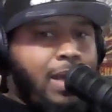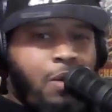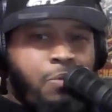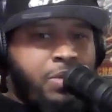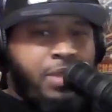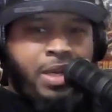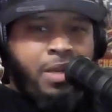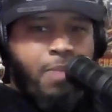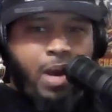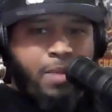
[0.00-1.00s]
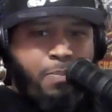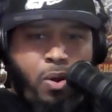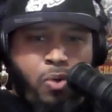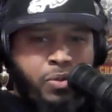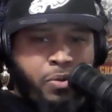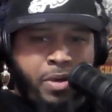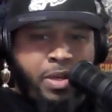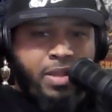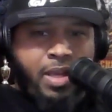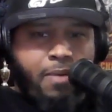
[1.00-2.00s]
I don't see anybody posting or
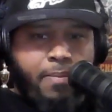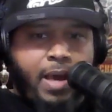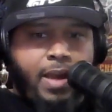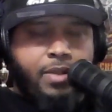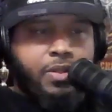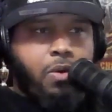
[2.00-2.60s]
anything about it.